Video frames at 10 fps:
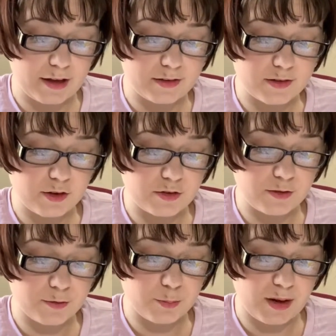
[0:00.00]
It seriously
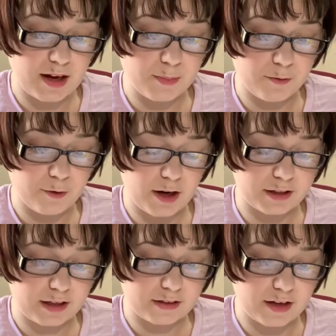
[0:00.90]
flew by before I
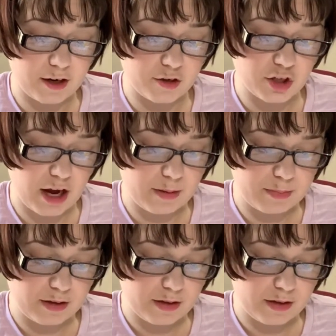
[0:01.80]
got the hair chopped.